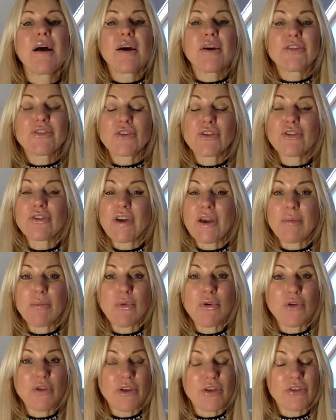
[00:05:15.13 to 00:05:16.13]
Sunday
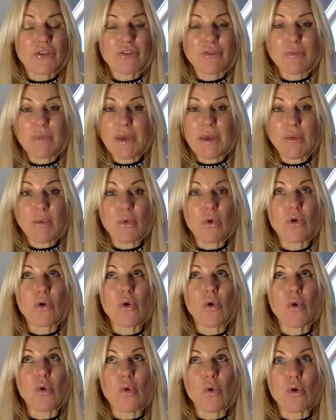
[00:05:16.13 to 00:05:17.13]
mornings for me were
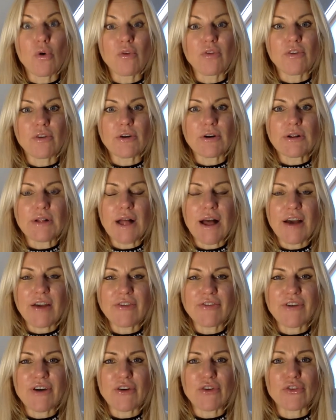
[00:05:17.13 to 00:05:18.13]
awful. I
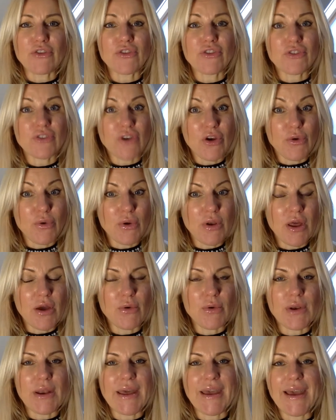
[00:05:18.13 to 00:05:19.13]
felt so
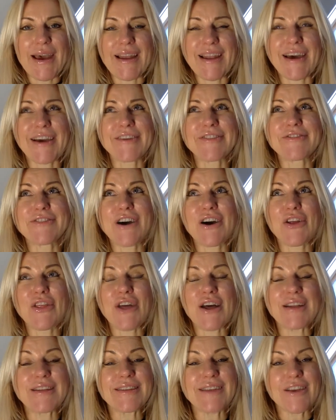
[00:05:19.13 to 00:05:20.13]
lonely and I felt
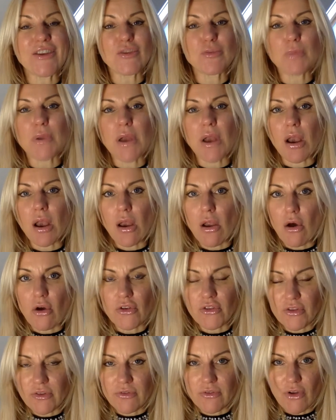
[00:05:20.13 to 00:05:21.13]
that desperate
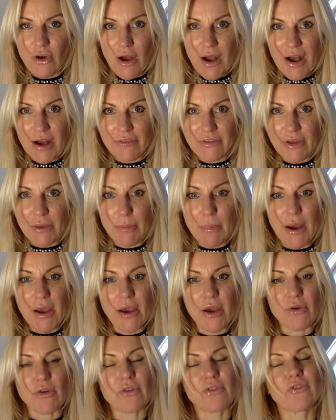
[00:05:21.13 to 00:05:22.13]
loss of not having my
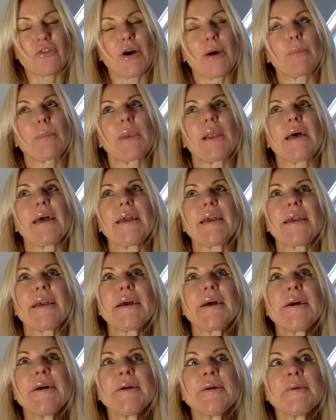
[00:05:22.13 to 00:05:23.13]
own family.
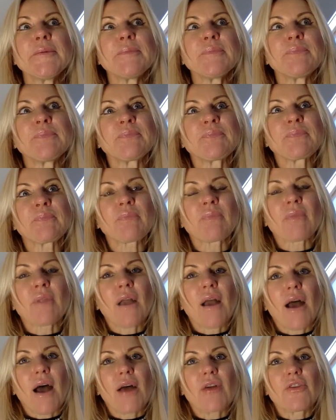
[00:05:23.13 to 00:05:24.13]

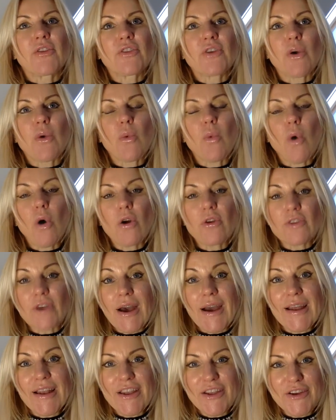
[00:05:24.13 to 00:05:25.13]
And so what
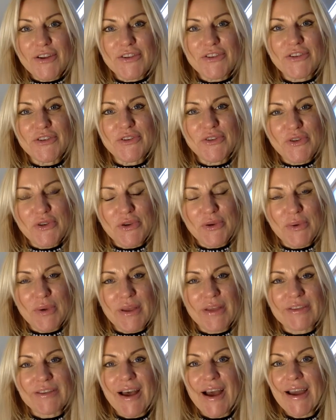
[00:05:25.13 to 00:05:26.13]
I learned to do
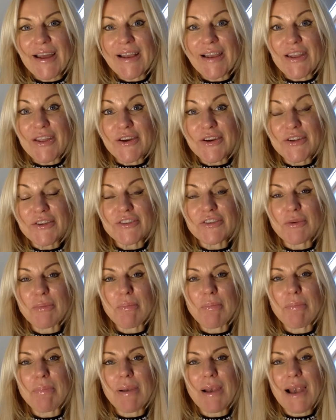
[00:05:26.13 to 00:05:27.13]
is I learned to
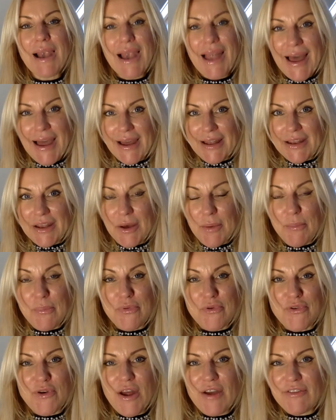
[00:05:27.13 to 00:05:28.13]
plan
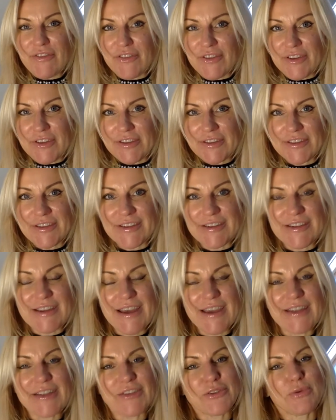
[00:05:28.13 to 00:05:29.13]
breakfast
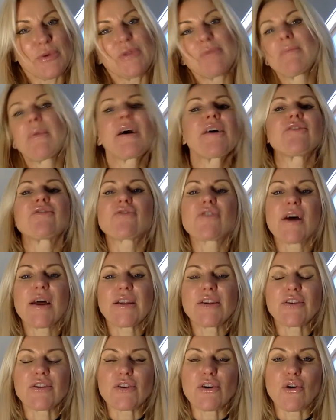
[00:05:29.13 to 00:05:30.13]
dates with my
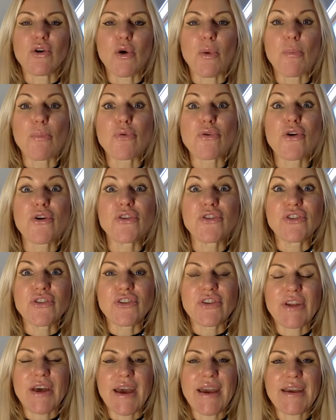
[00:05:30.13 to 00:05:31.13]
friend or
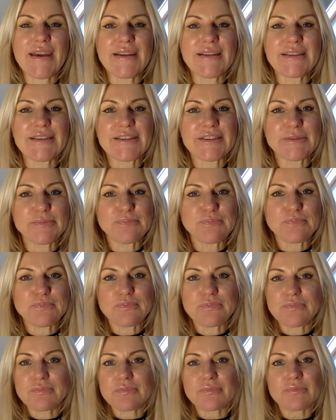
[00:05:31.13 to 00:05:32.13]
brunch dates,
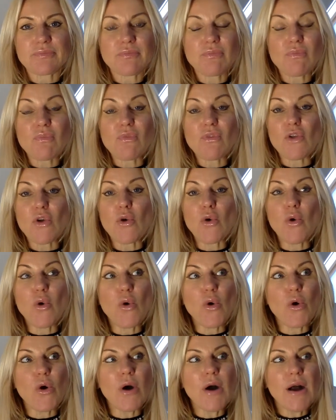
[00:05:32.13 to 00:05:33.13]

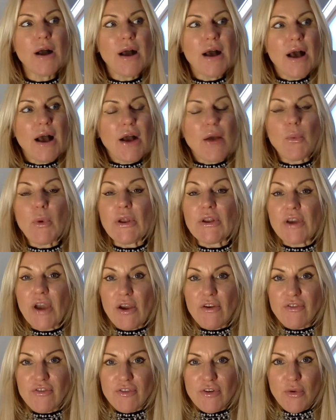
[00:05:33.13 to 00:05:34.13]
or we'd
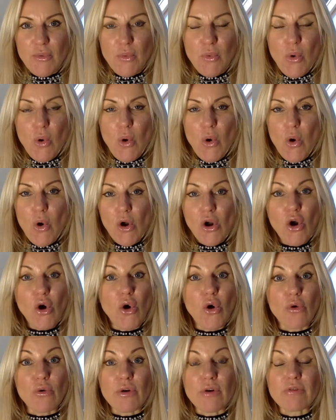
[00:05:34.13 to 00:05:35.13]
go for a walk
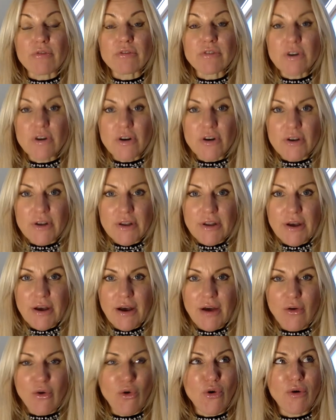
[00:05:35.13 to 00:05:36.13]
or a run
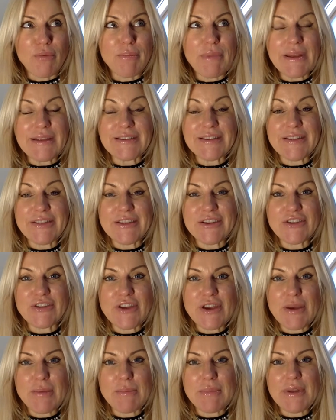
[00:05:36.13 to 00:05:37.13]
or meet in the
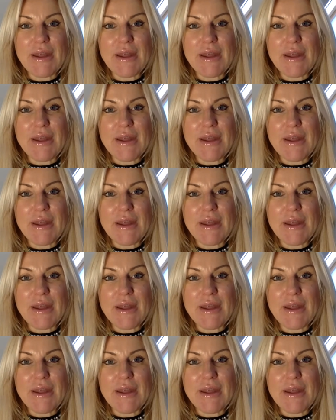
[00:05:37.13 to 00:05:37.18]
gym.